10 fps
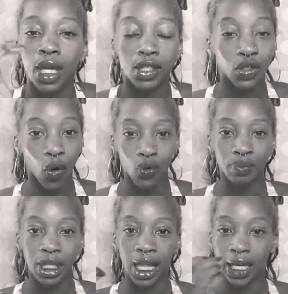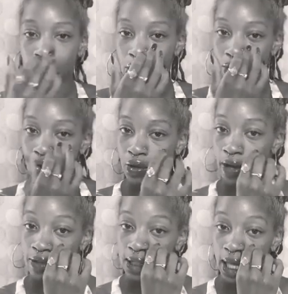told me, like, you know, you
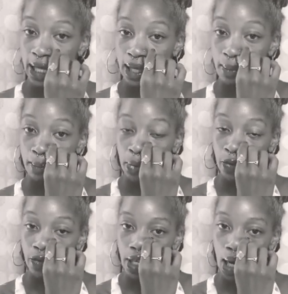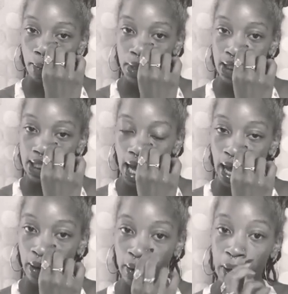have to like move it up and
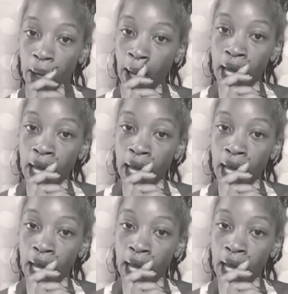down.